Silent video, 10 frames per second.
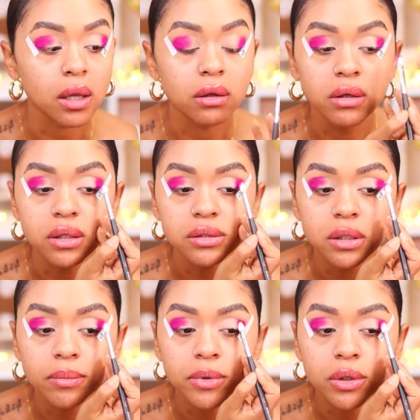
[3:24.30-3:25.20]
this
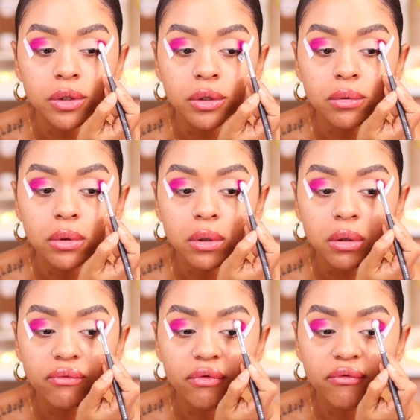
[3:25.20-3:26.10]
could be a cute
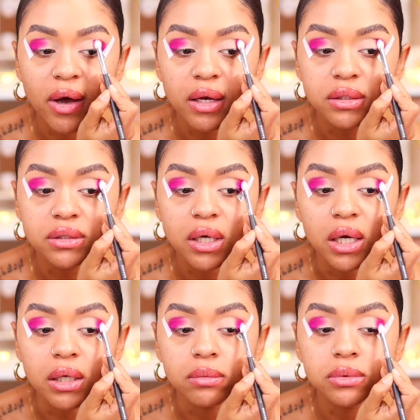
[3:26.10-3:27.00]
look for
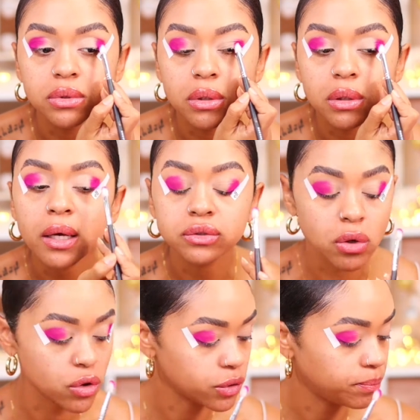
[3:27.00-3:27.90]
Valentine's. It has
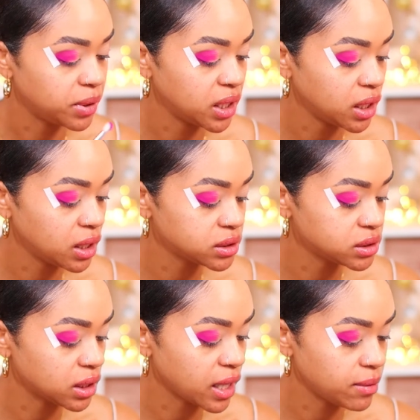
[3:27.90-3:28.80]
all the pinks,
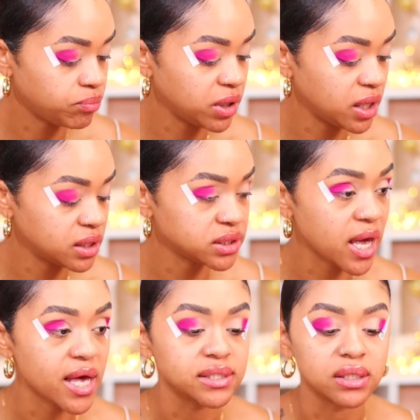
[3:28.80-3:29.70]
the light pinks.
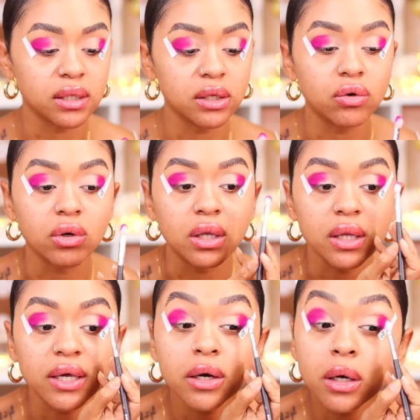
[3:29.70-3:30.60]
It has the little
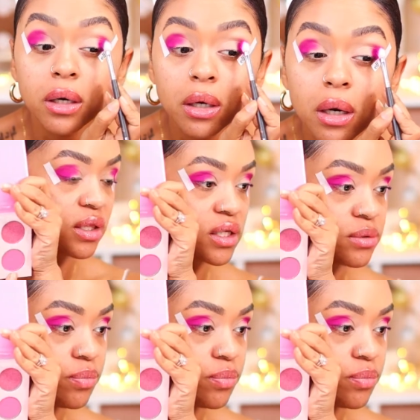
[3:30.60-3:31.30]
glitter, this